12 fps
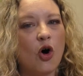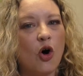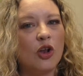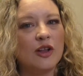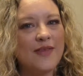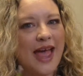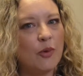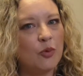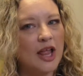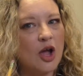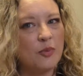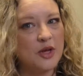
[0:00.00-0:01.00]
All of that will
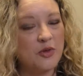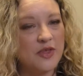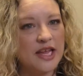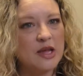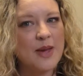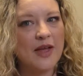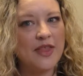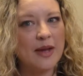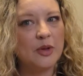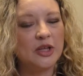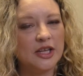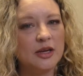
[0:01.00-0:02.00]
help you think about
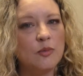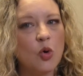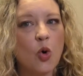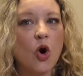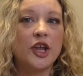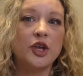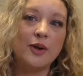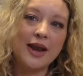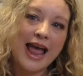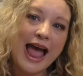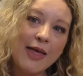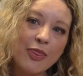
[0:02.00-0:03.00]
them a little more. You can
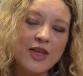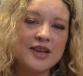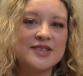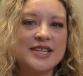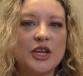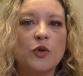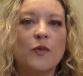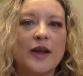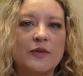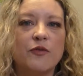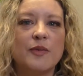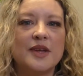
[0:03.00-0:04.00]
add things that you
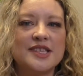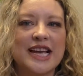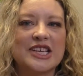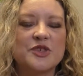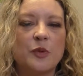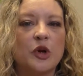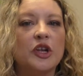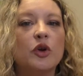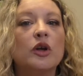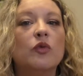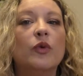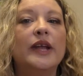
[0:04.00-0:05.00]
read from the textbook. You
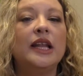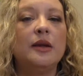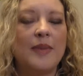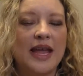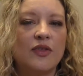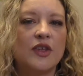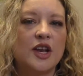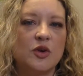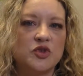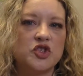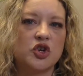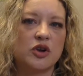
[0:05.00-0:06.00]
can really make the
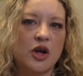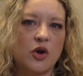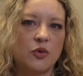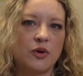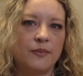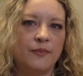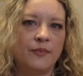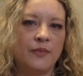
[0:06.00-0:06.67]
notes your own.